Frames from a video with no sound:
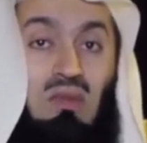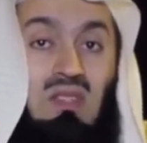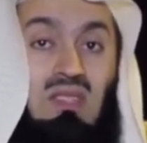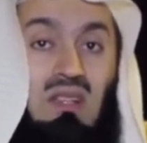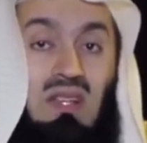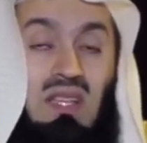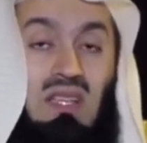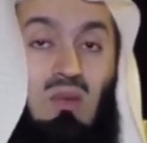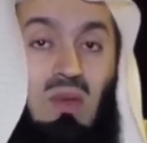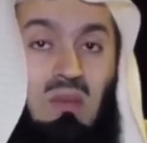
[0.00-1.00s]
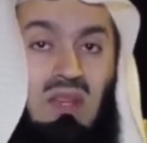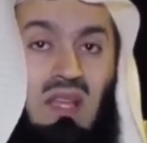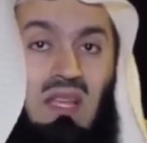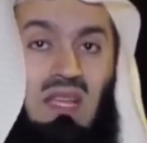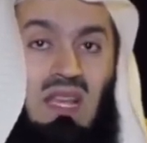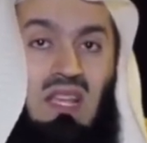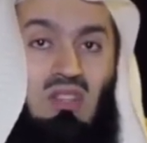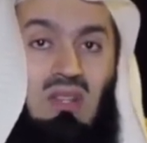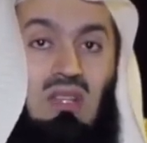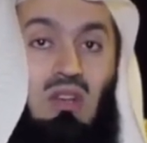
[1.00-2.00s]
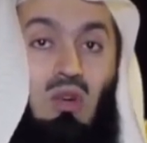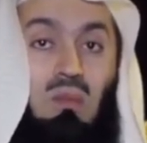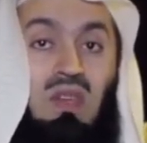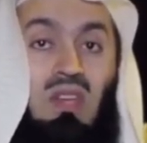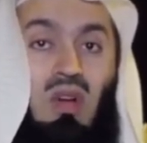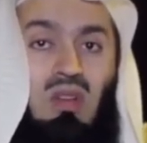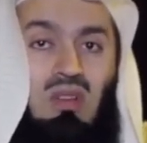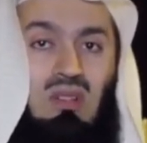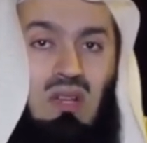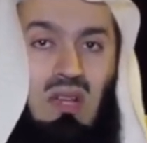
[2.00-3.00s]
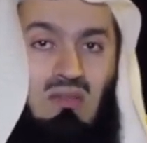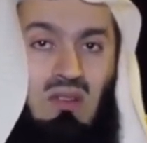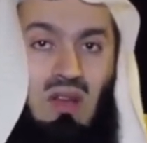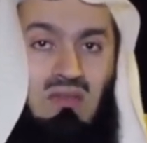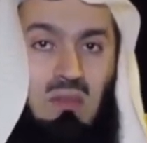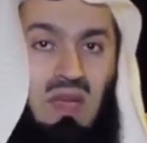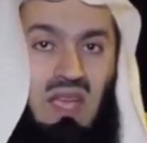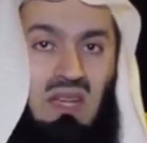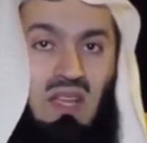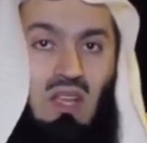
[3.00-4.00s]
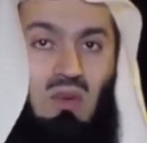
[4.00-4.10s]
to the degree that women can actually go beyond the level of a man